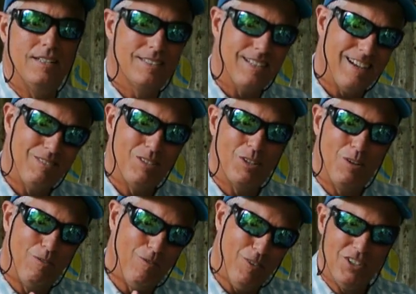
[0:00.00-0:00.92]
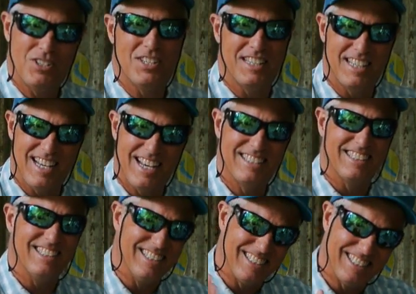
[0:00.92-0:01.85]
is time to go fishing, guys.
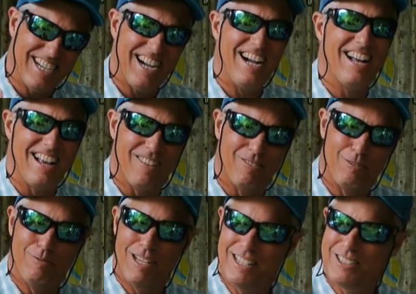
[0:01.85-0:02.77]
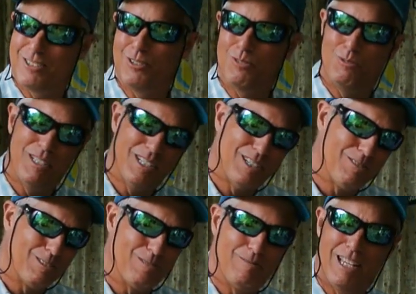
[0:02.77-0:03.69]
It is time. We made it through the winter.
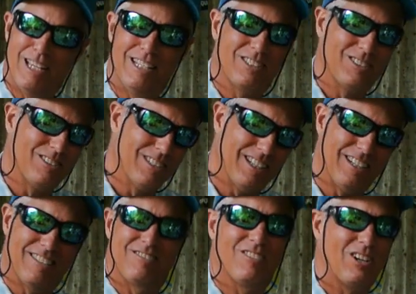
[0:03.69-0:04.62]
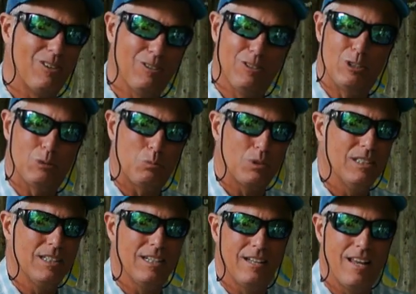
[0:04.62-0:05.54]
We made it through the early
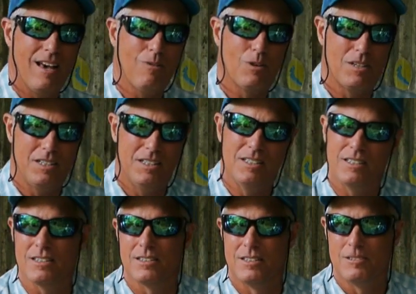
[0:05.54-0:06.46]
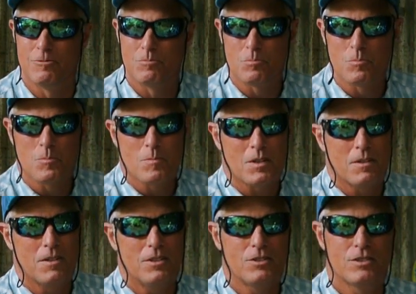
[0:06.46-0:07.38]
spring, and now we're here.
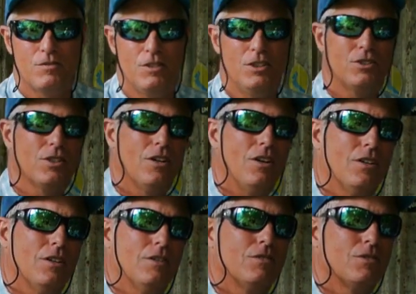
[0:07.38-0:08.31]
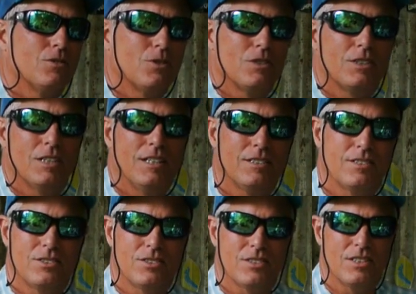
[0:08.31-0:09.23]
There's fish all over North
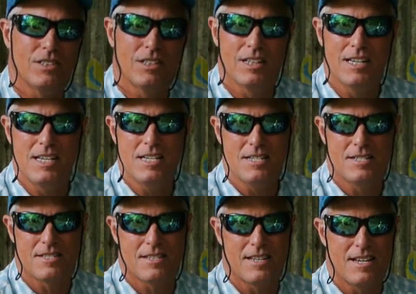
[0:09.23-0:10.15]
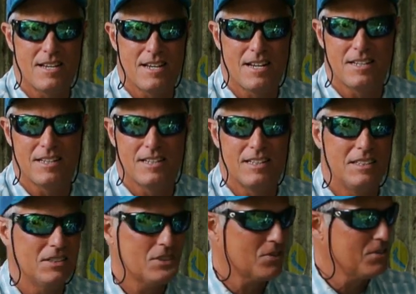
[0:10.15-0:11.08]
Texas in the lakes and uh,
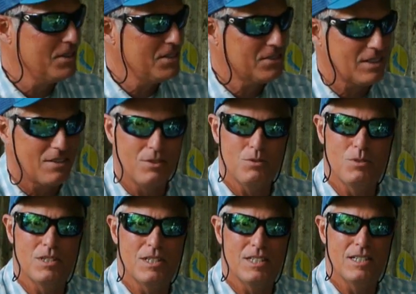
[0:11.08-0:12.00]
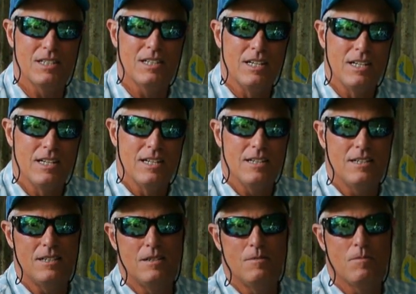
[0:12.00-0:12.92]
in the creeks everywhere.
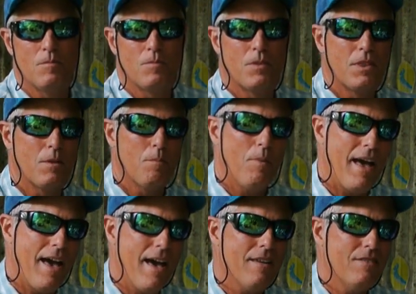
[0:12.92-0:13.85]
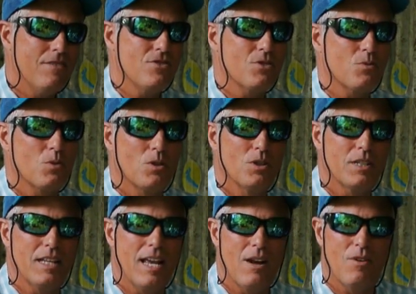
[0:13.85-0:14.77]
Um, the patterns that we're
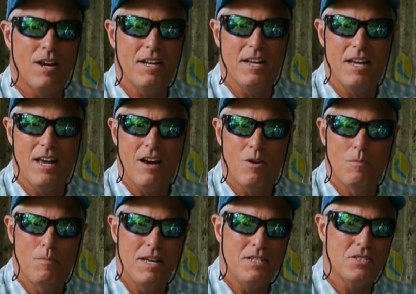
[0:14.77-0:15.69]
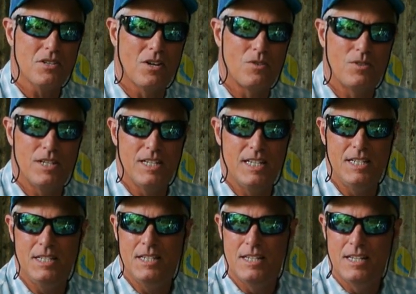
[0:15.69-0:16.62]
looking at right now are based on
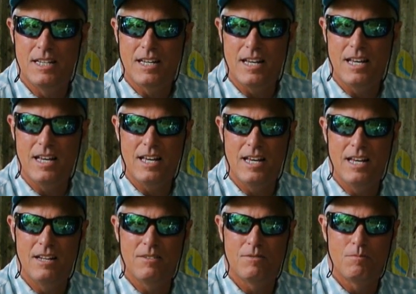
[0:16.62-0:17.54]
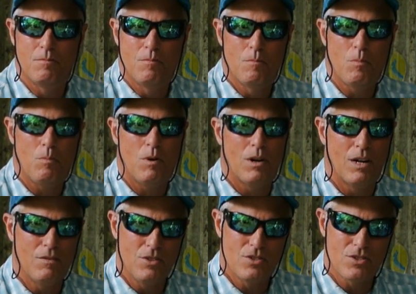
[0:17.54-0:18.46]
rain, and
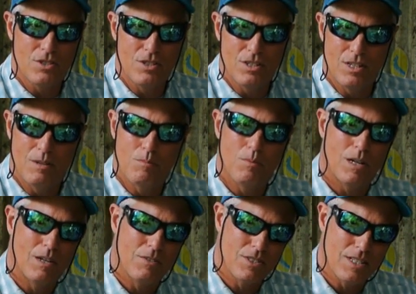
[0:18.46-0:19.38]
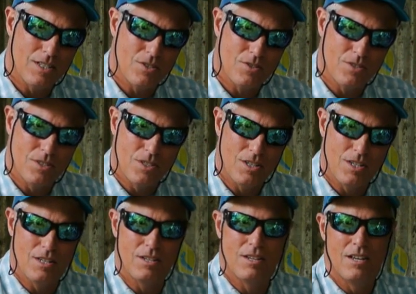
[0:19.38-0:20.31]
part of it's good and part of it's not so
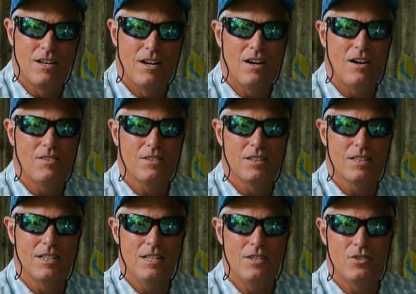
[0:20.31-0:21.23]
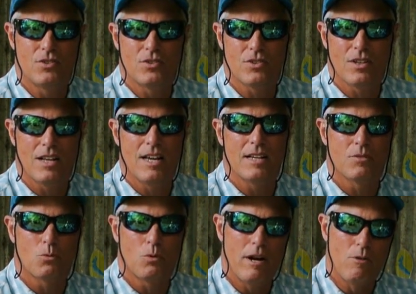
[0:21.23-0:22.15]
good. On the lakes, like
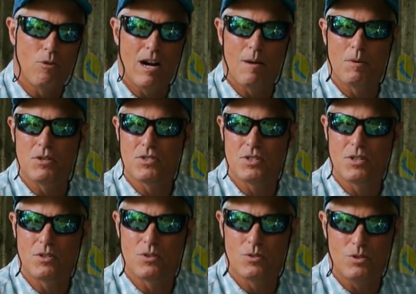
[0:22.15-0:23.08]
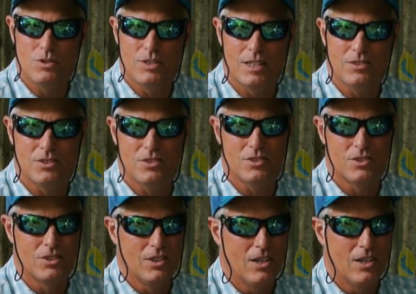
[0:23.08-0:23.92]
Ray Roberts here in North Texas,